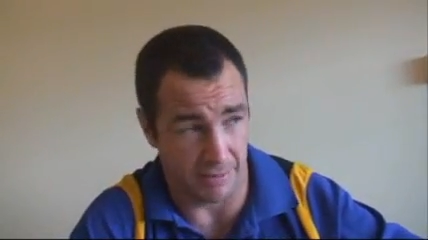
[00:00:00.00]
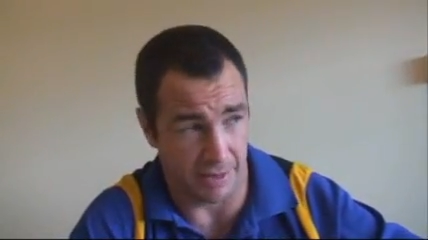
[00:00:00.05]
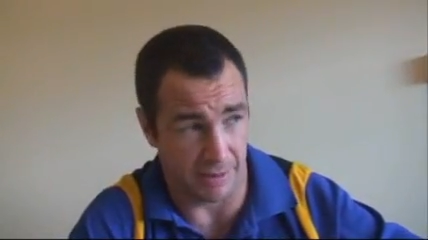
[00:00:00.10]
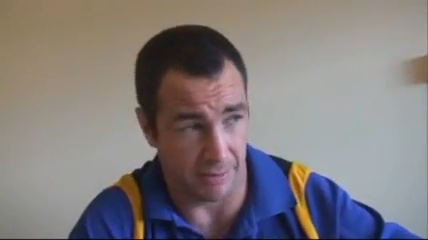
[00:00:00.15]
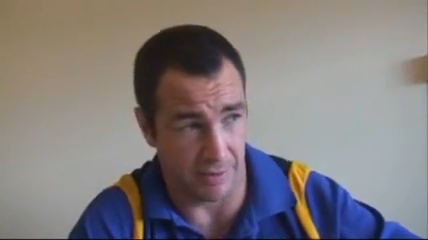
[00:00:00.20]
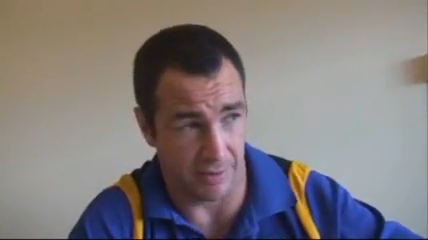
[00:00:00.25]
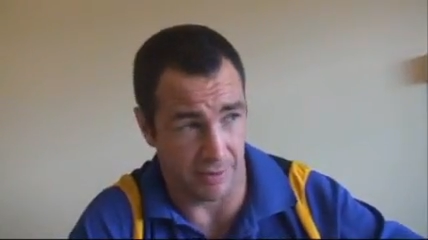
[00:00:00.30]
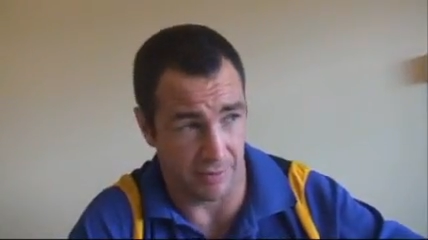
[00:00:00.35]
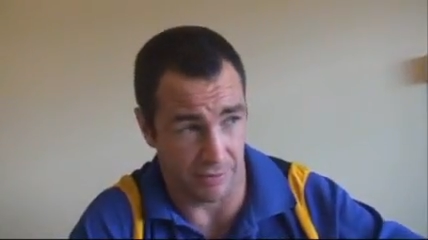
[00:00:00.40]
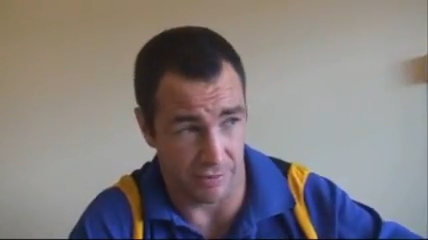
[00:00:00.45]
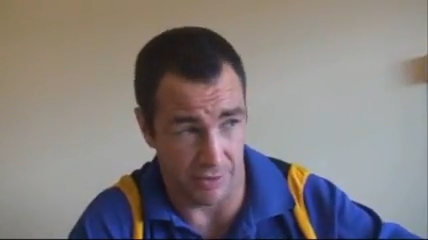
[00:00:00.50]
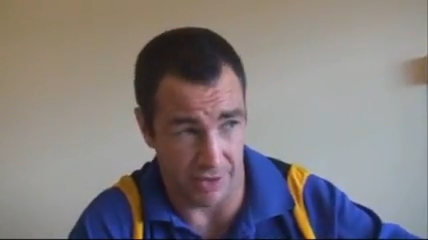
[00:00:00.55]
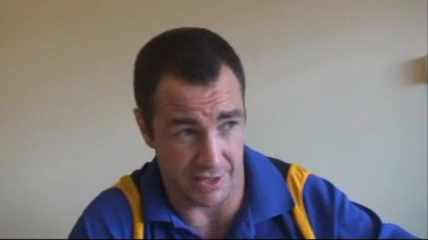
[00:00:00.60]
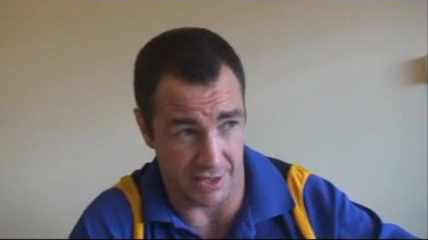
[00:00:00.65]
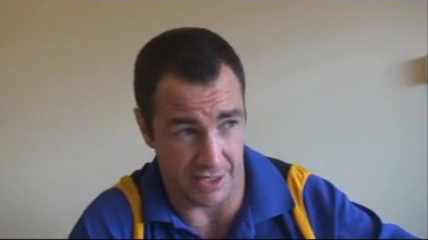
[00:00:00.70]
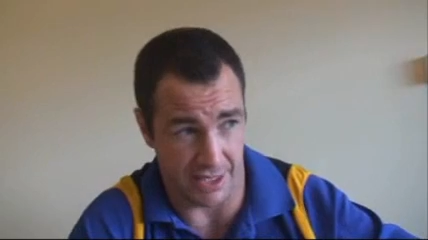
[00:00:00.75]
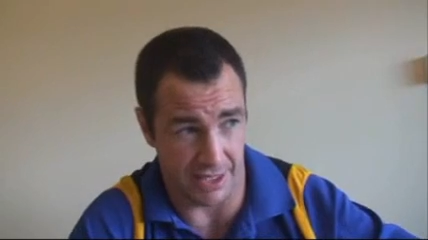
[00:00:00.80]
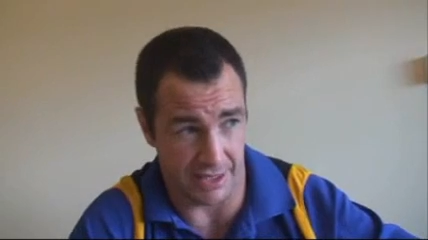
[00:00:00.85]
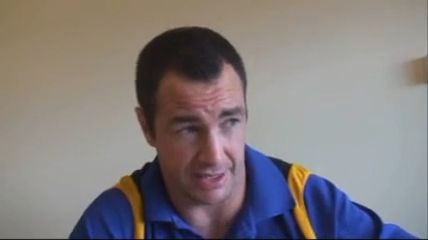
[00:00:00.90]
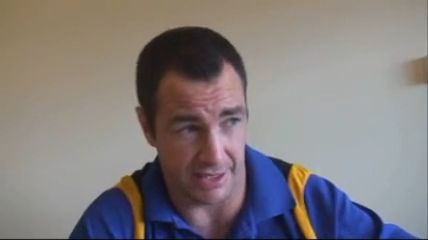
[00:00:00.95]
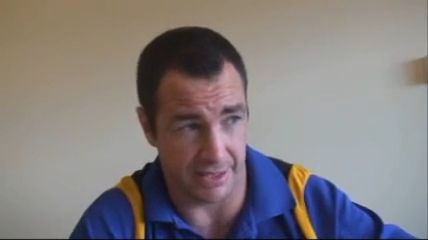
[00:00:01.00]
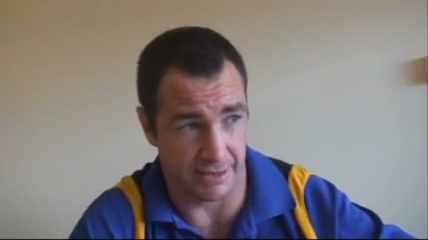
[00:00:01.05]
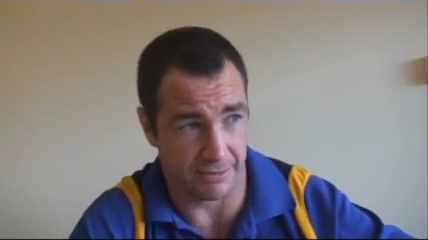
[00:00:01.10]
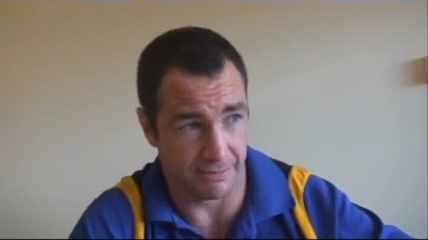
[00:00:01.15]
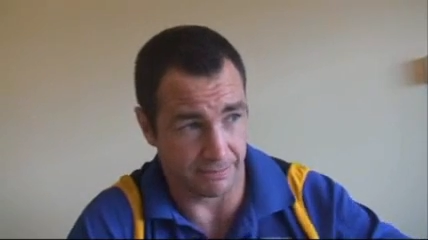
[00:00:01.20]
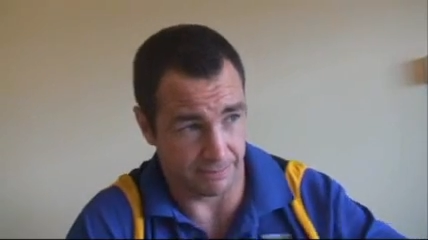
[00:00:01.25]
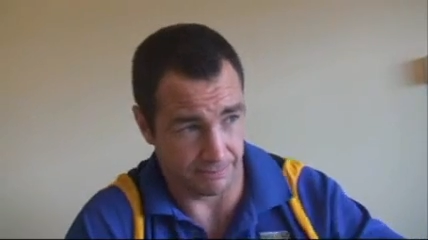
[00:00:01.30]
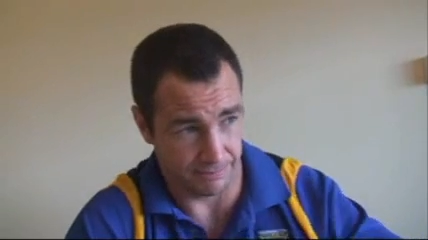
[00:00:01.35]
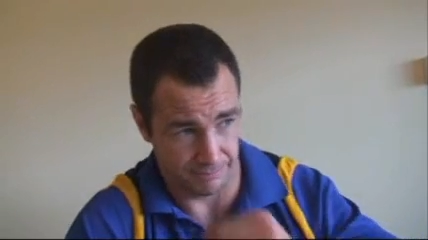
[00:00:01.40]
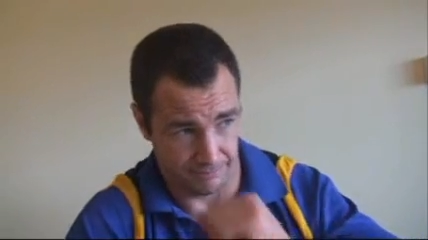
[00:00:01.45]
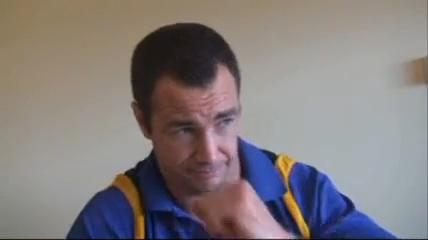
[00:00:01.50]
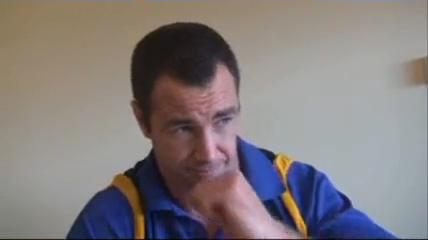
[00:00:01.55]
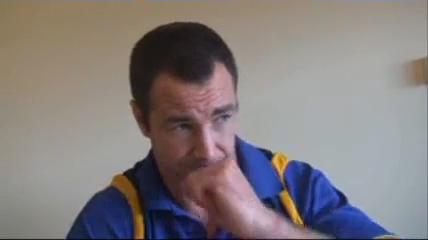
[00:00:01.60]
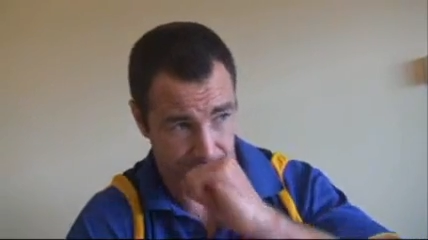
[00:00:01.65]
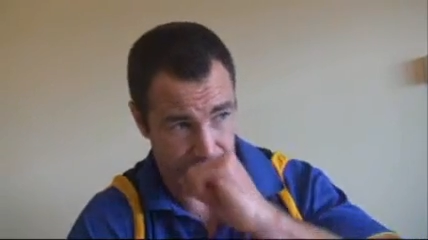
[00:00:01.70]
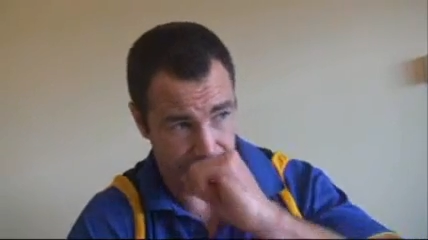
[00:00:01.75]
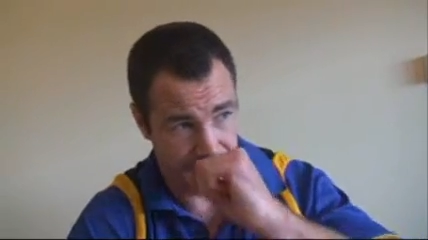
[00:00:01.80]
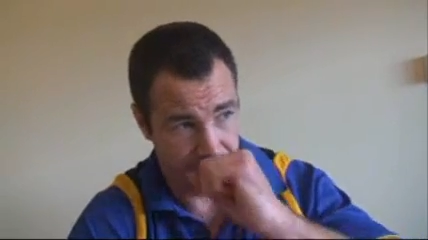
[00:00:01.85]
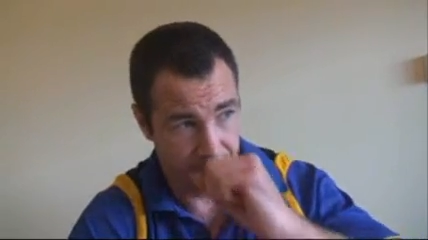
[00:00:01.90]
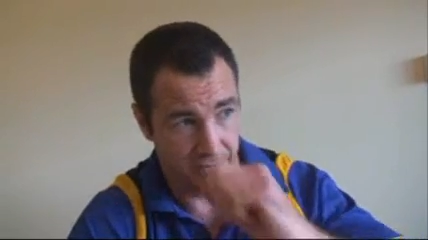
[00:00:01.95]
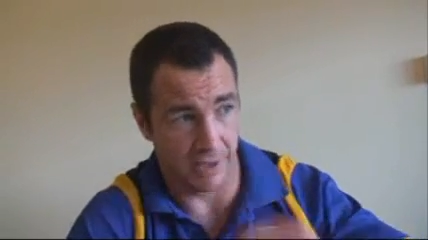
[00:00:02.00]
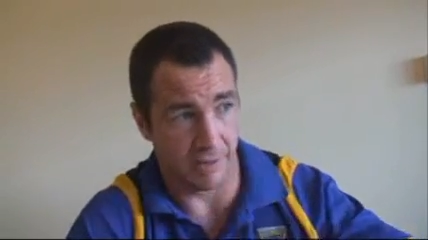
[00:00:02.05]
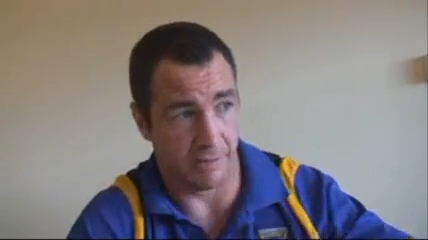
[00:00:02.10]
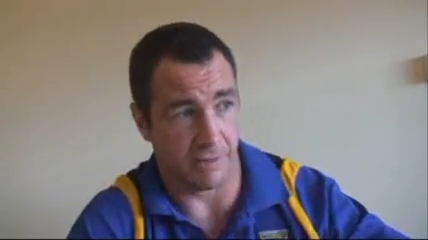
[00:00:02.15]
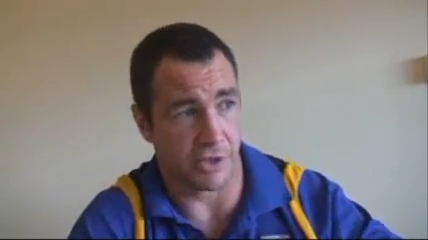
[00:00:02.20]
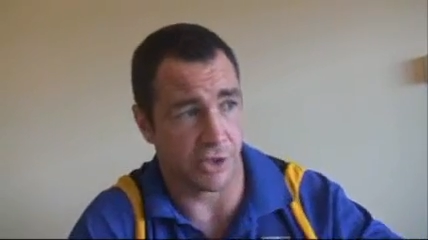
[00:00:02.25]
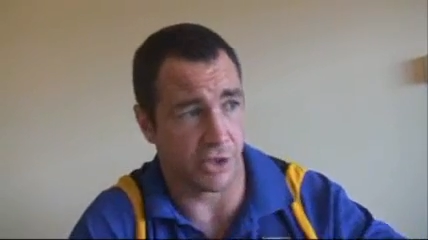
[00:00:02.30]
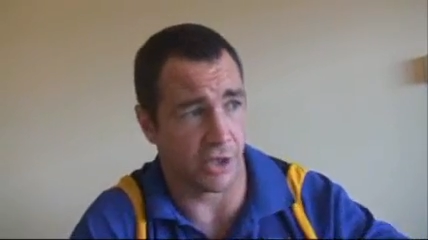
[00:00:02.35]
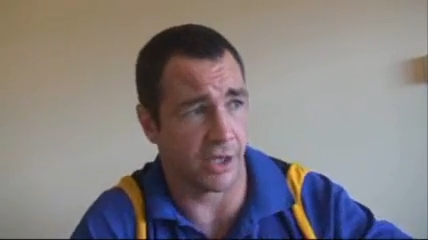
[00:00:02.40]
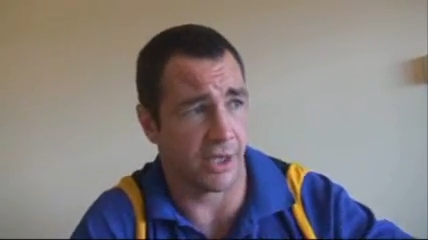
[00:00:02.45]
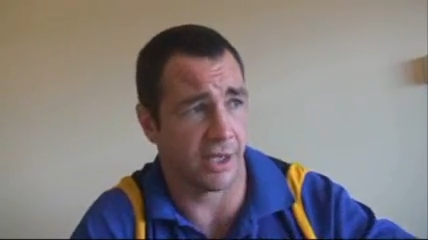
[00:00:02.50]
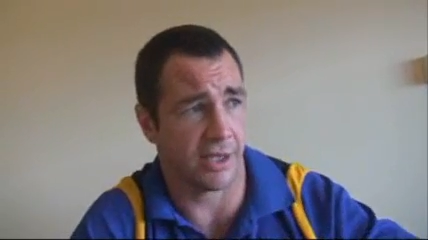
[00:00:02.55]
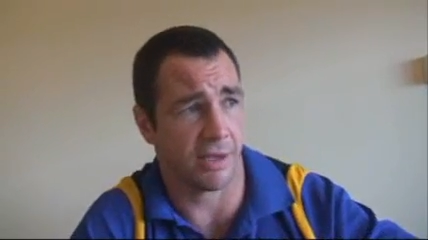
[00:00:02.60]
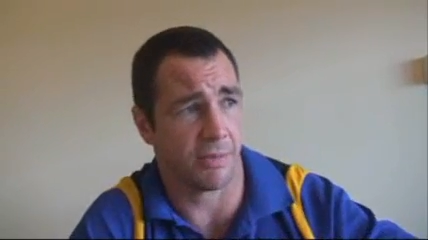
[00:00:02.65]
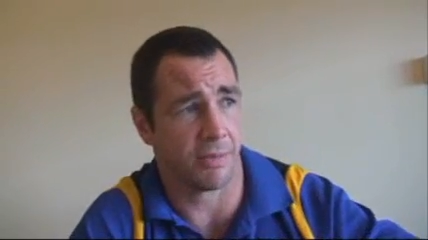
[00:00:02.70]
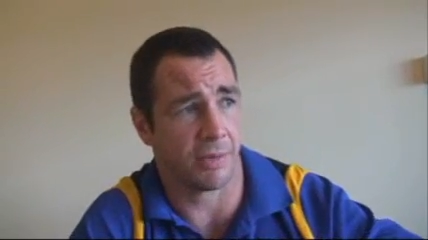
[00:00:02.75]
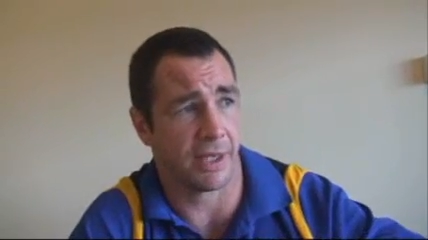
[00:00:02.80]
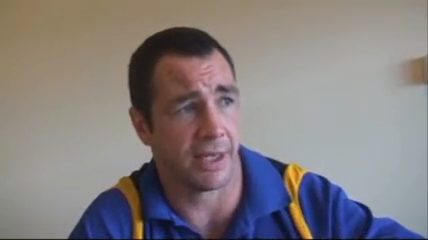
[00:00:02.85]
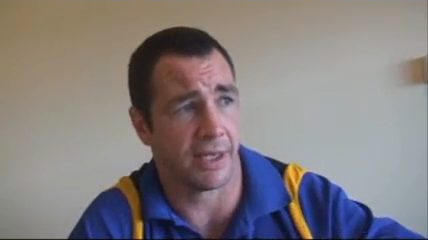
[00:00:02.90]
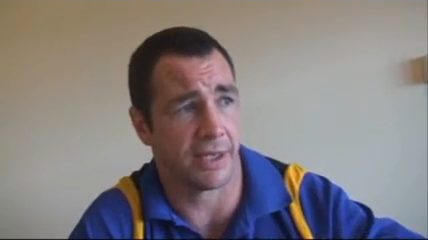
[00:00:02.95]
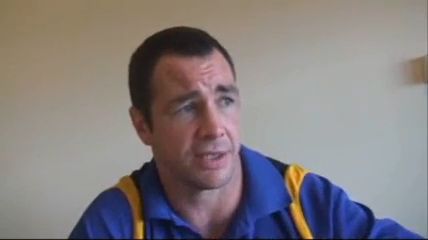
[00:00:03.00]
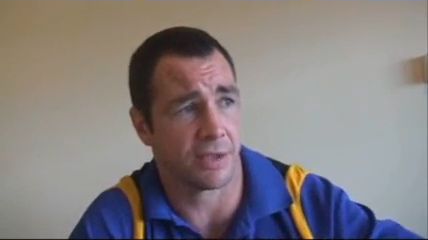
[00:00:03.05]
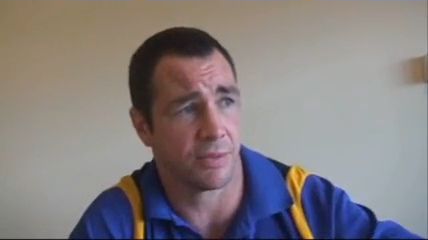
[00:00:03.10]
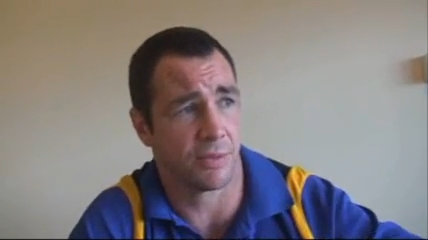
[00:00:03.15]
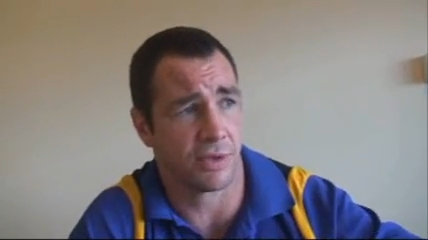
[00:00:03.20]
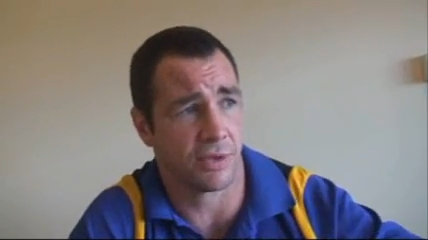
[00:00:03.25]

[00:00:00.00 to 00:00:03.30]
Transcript: We're retaining the majority of the players.